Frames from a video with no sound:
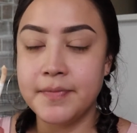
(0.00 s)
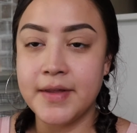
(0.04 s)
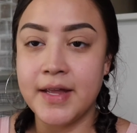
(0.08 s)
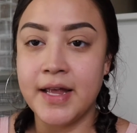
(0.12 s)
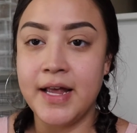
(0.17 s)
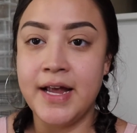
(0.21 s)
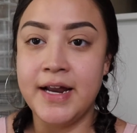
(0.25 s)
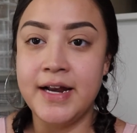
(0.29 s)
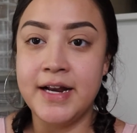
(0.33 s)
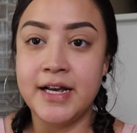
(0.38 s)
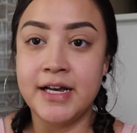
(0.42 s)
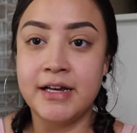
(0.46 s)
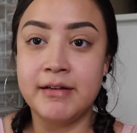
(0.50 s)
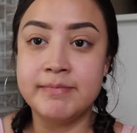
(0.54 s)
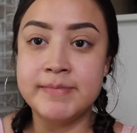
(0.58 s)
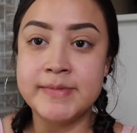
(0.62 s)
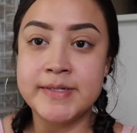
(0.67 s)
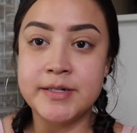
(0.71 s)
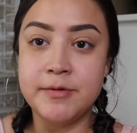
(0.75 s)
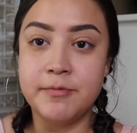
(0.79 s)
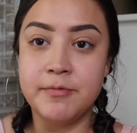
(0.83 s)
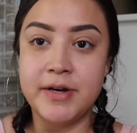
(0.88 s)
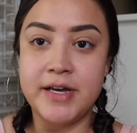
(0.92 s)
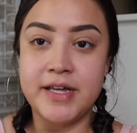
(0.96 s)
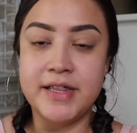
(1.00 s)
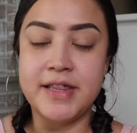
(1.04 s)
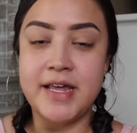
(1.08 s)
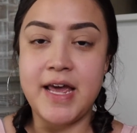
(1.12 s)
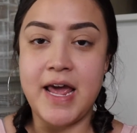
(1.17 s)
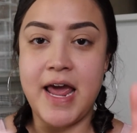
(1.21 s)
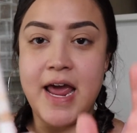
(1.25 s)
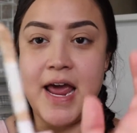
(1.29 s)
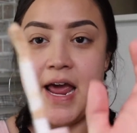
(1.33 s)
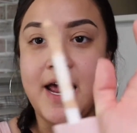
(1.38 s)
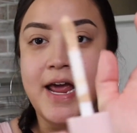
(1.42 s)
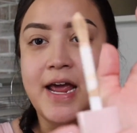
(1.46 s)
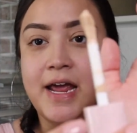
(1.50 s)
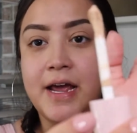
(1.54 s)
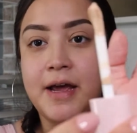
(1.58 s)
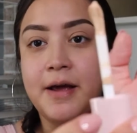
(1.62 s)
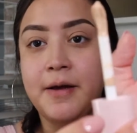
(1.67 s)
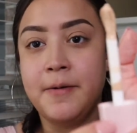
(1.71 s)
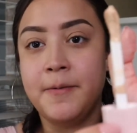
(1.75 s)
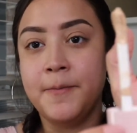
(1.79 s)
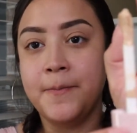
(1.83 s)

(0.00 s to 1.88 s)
And it comes with a